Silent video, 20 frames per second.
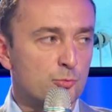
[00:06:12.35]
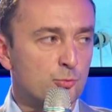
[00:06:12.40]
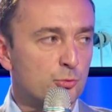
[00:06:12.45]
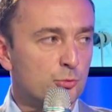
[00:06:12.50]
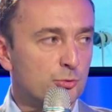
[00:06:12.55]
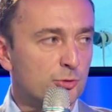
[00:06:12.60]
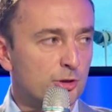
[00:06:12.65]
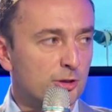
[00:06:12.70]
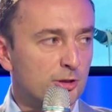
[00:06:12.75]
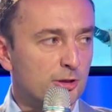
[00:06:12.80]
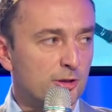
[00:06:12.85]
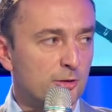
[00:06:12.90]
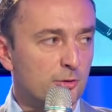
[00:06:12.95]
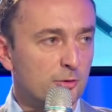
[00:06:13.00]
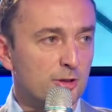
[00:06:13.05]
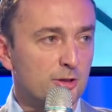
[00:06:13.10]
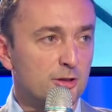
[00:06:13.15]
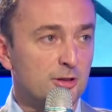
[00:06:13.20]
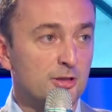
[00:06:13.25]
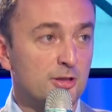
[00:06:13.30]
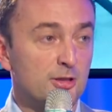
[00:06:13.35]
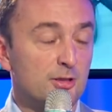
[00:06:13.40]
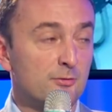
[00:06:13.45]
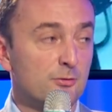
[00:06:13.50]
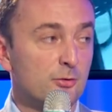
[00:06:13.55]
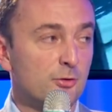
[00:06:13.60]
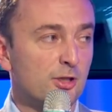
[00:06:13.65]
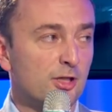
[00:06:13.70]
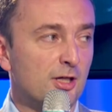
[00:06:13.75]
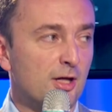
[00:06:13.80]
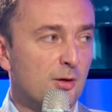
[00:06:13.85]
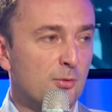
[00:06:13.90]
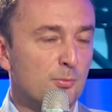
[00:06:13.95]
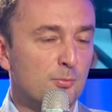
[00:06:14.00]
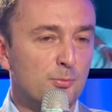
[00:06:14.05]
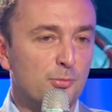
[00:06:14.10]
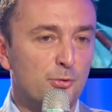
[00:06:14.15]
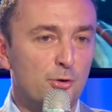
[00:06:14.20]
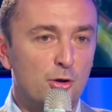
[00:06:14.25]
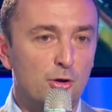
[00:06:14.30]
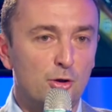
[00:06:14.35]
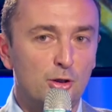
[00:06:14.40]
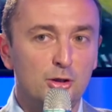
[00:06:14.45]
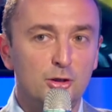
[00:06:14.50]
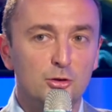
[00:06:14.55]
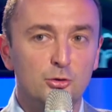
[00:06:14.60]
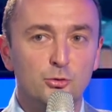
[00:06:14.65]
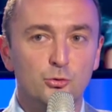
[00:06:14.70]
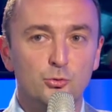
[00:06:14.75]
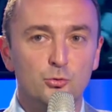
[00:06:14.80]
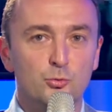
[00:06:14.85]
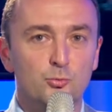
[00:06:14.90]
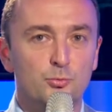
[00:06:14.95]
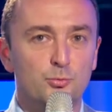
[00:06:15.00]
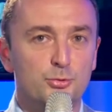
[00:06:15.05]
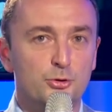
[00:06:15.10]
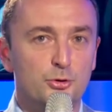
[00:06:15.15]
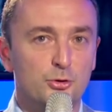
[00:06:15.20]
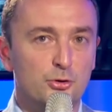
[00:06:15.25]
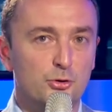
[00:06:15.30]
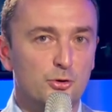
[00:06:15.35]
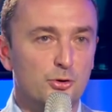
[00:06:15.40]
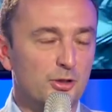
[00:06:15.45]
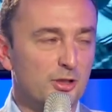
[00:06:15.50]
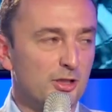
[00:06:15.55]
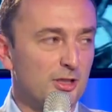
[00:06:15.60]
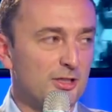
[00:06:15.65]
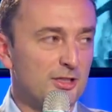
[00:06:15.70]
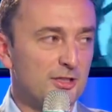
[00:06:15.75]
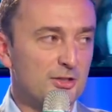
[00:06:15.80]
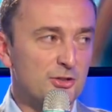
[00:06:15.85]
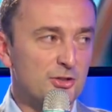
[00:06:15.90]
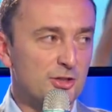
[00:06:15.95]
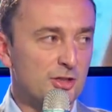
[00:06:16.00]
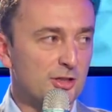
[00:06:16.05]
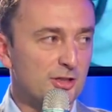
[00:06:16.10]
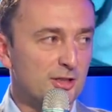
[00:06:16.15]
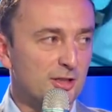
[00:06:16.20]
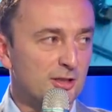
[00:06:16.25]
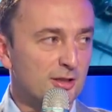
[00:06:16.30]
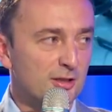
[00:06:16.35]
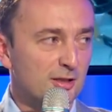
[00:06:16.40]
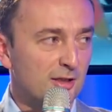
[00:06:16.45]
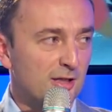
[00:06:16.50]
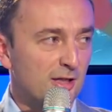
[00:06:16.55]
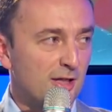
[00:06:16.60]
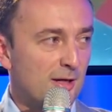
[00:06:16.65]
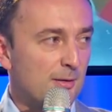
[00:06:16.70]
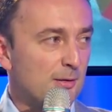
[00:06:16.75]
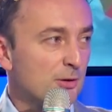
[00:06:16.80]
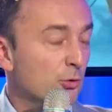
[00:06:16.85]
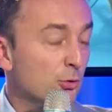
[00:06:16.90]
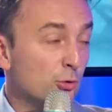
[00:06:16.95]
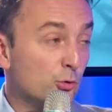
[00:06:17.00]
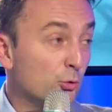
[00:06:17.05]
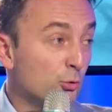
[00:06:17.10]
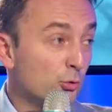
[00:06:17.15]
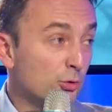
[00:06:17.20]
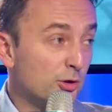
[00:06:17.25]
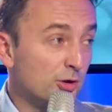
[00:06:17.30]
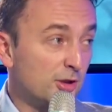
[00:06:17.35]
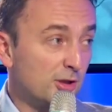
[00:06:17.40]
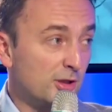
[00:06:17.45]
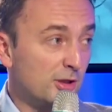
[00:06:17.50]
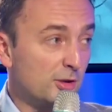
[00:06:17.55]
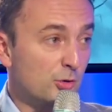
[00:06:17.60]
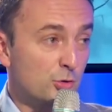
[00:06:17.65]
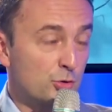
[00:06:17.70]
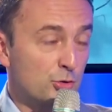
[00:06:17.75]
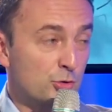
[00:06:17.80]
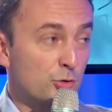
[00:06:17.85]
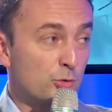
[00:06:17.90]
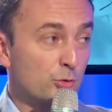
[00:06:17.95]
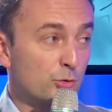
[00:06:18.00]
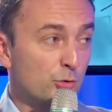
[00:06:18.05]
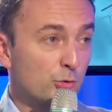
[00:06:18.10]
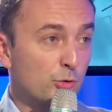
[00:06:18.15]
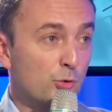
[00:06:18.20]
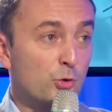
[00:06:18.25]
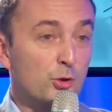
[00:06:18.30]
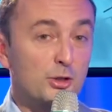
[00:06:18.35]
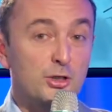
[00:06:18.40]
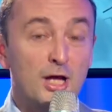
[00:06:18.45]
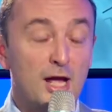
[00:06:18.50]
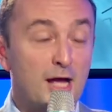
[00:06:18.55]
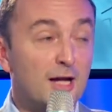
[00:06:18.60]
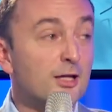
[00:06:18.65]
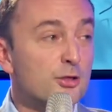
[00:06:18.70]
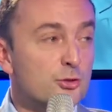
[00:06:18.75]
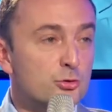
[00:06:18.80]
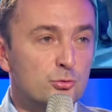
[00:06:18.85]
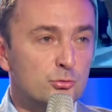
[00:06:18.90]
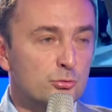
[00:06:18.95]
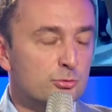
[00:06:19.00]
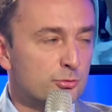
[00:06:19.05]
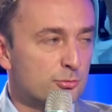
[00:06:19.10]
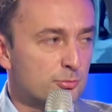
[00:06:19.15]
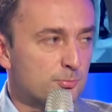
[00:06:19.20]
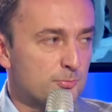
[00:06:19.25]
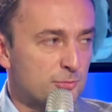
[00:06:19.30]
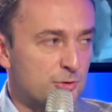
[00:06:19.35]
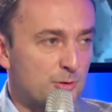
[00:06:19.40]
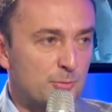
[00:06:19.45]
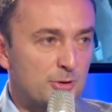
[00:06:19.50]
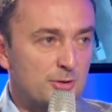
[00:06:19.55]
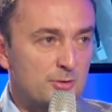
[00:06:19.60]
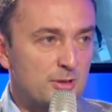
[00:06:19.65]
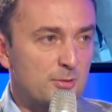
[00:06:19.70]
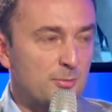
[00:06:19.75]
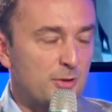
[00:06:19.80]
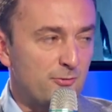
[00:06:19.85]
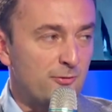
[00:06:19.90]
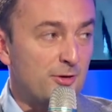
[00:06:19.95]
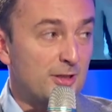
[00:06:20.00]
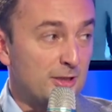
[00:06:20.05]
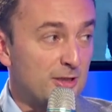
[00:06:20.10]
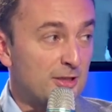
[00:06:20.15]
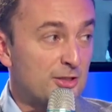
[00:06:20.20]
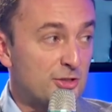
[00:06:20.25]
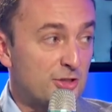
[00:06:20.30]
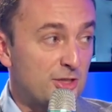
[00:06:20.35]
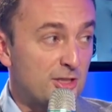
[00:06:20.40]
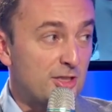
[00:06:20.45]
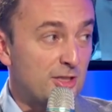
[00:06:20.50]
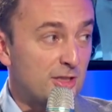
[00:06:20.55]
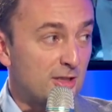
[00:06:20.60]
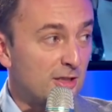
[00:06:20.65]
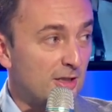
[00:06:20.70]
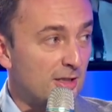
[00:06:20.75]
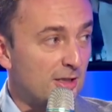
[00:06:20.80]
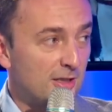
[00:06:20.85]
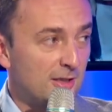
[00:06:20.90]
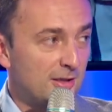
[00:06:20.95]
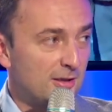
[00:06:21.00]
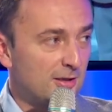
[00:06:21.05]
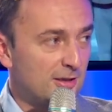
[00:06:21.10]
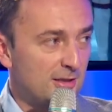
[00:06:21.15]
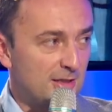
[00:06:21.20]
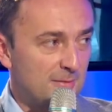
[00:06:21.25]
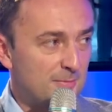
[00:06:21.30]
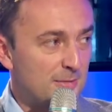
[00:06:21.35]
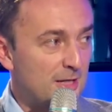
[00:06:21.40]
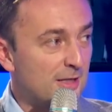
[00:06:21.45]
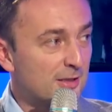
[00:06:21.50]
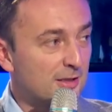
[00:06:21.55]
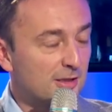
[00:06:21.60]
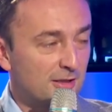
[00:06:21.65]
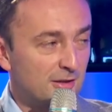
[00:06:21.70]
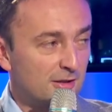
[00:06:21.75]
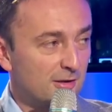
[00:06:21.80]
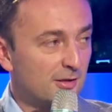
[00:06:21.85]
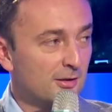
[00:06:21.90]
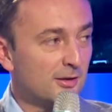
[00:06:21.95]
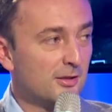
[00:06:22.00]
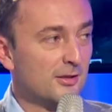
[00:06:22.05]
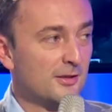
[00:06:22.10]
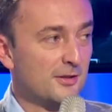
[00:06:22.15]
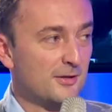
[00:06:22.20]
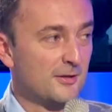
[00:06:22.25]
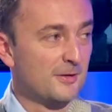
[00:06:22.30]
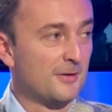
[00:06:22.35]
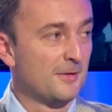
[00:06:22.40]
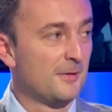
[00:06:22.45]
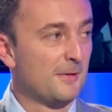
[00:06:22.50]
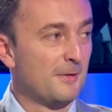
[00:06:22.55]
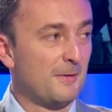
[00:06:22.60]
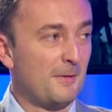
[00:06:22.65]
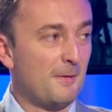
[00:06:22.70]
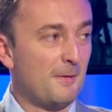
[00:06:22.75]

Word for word: You know, there's a big question mark concerning energy, while it seems that raw materials may be on the decrease in their